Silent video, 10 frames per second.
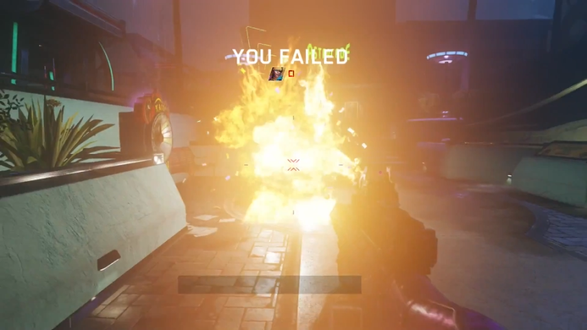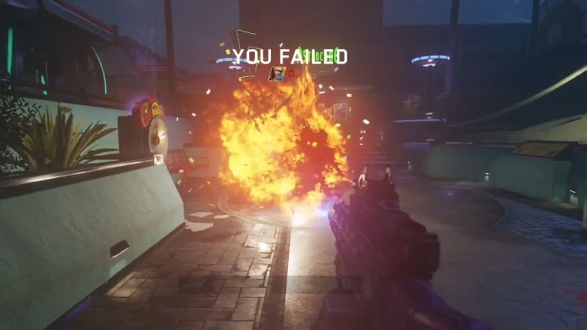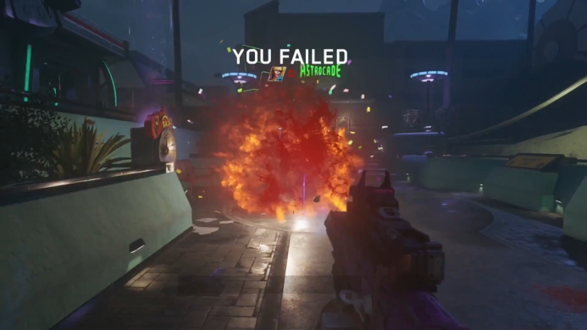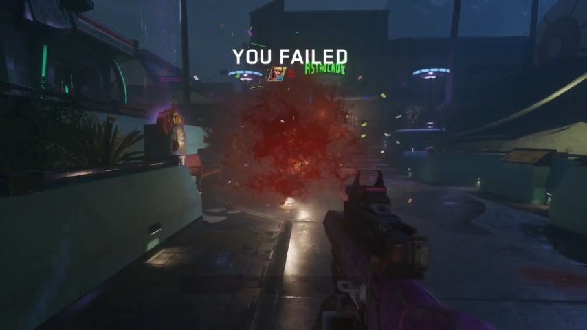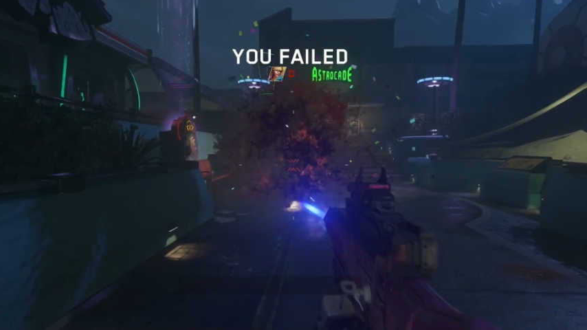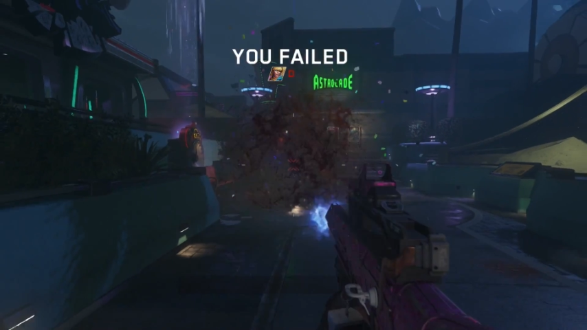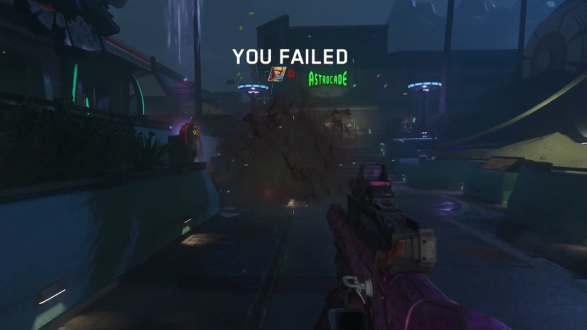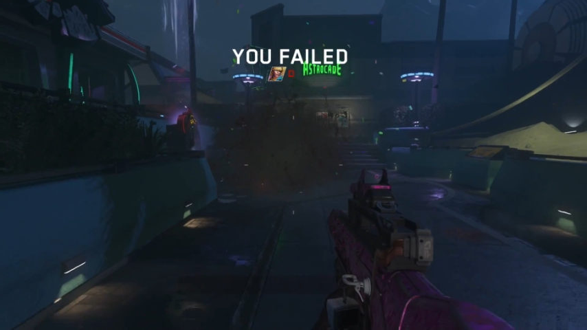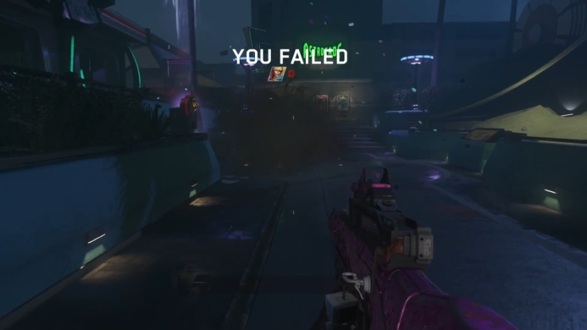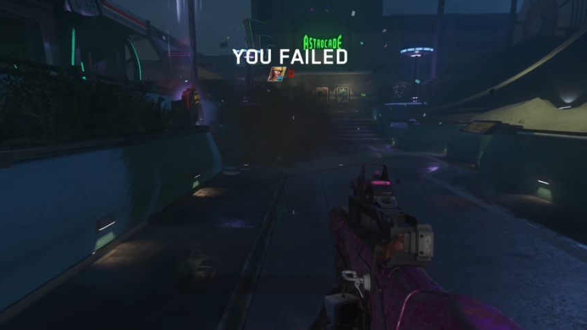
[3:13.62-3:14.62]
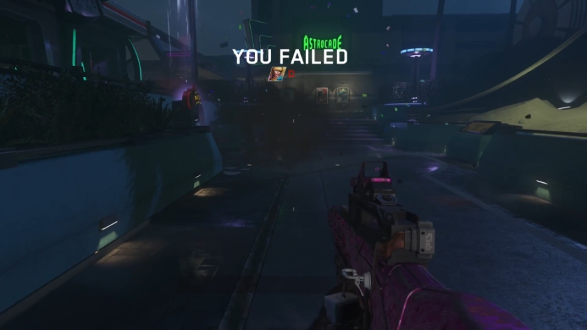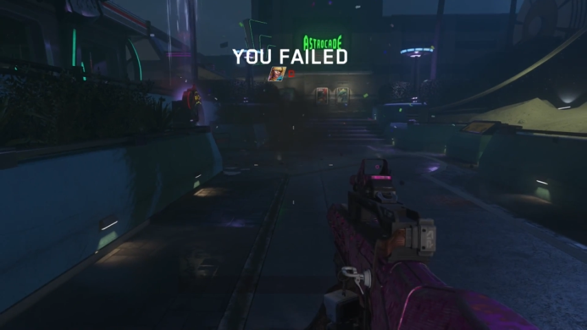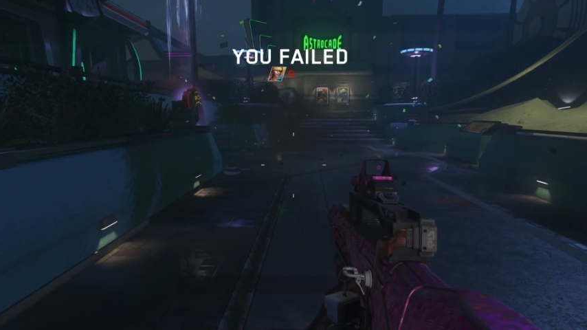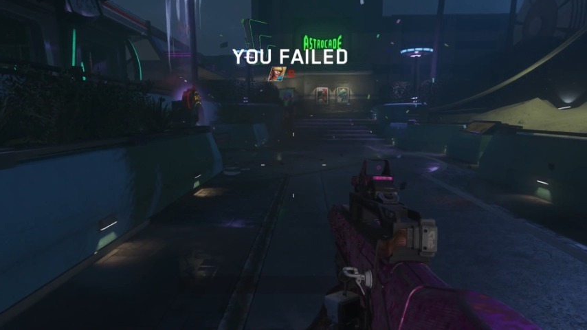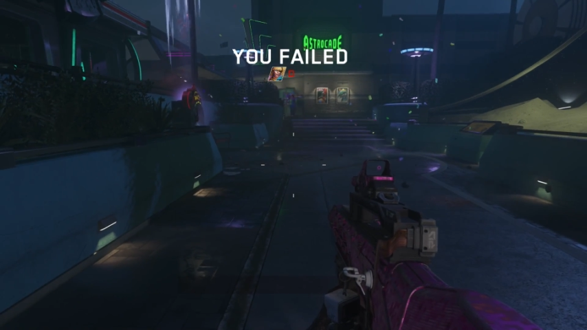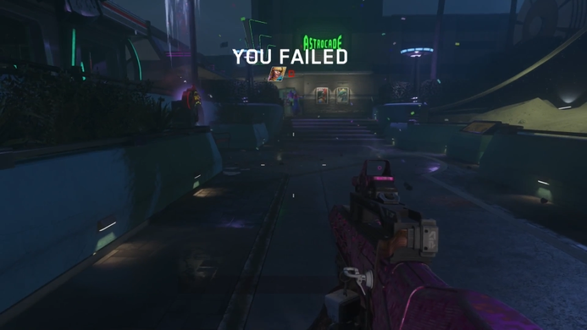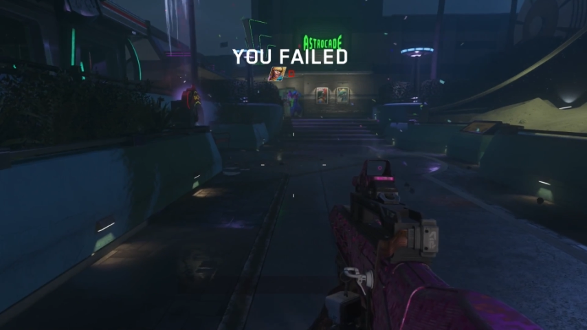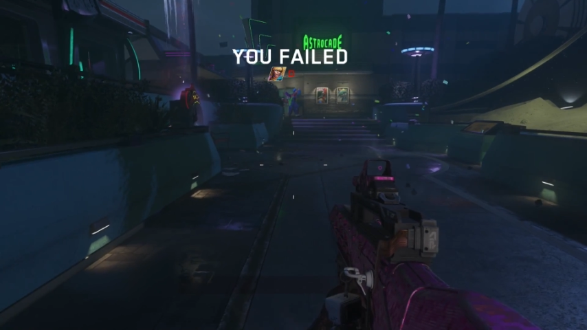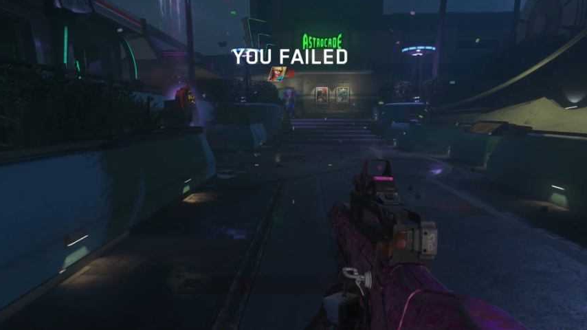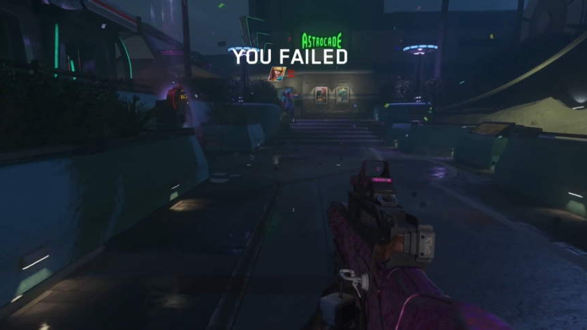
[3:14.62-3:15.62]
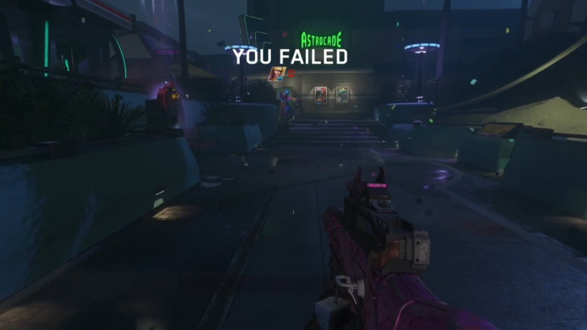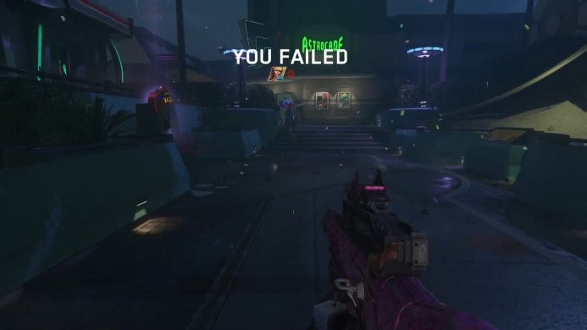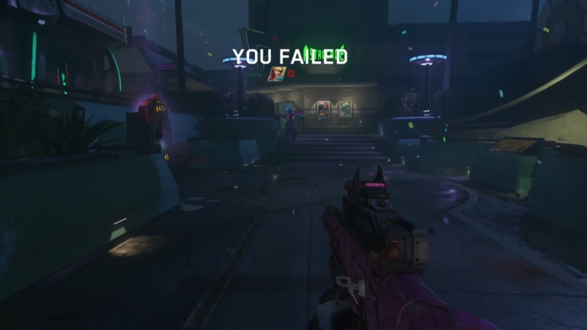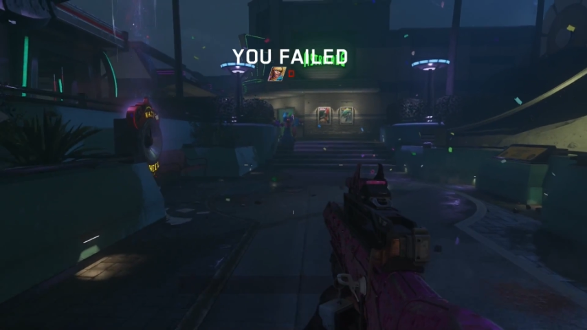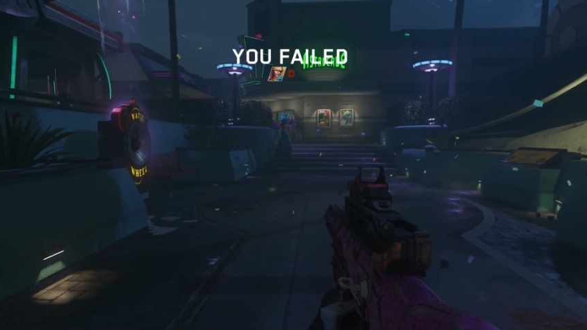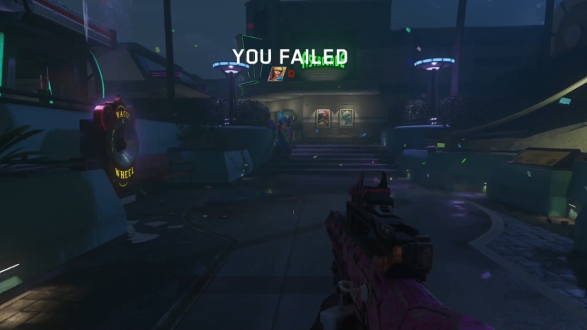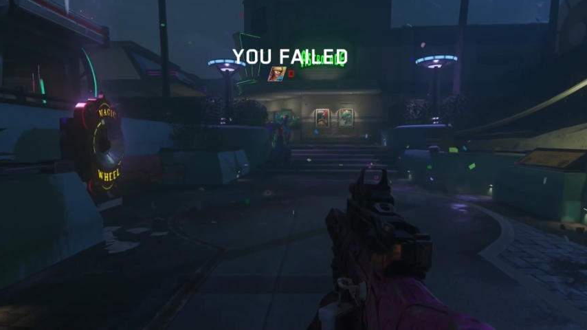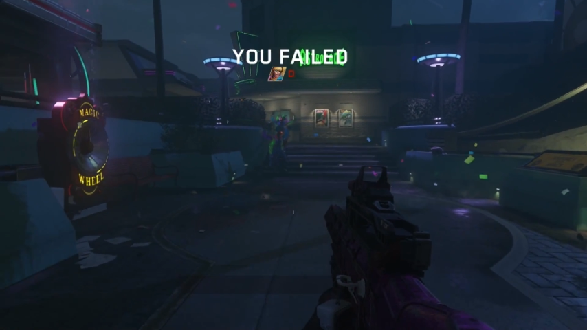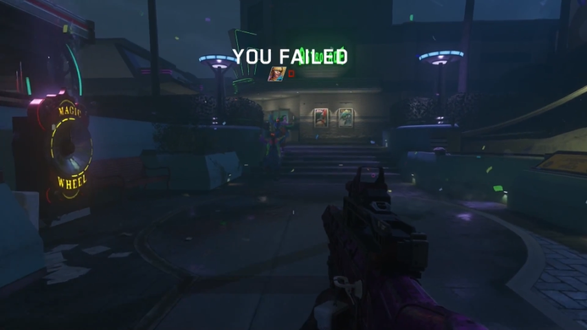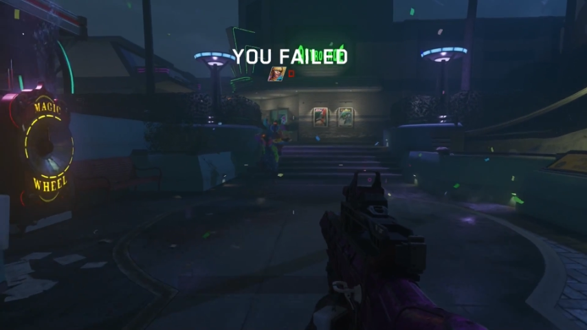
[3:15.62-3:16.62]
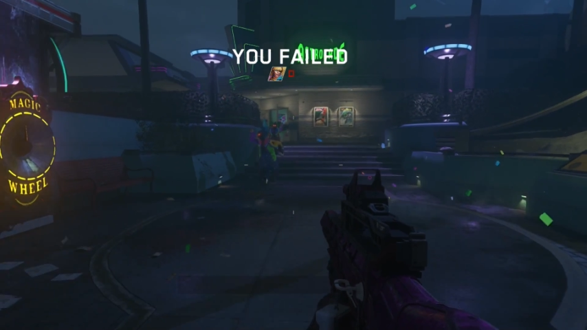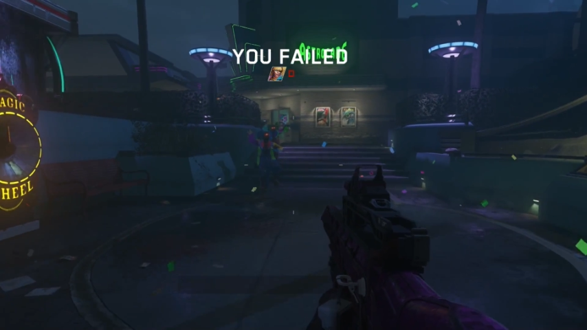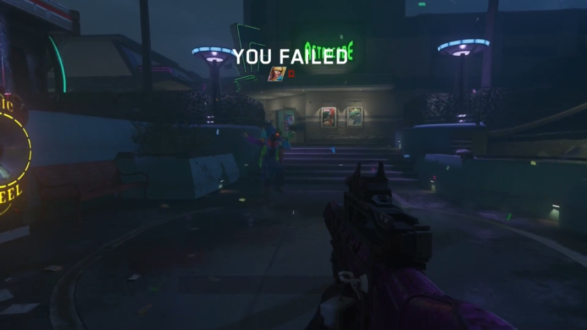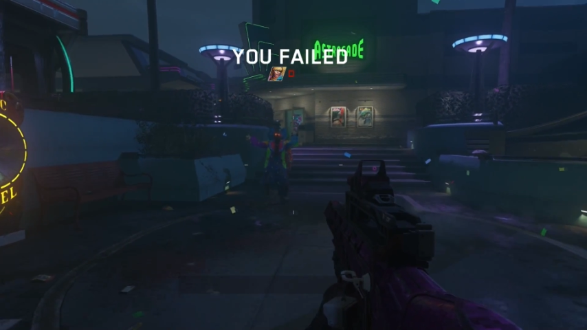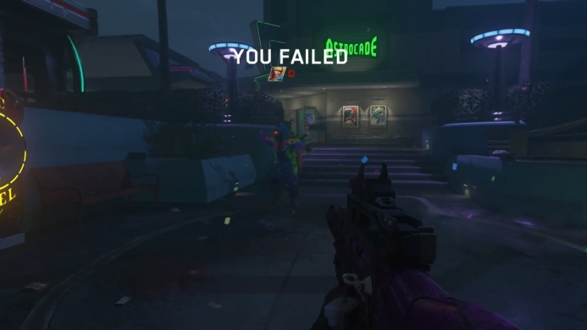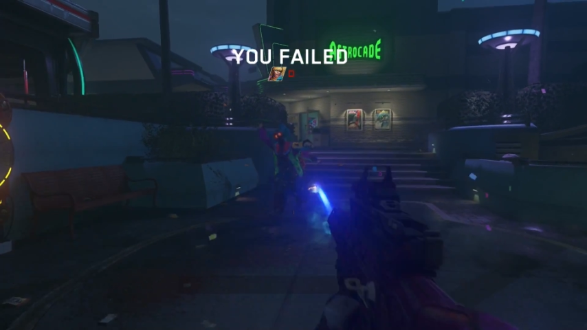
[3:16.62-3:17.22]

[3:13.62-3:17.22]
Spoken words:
Nobody's mouth can be seen.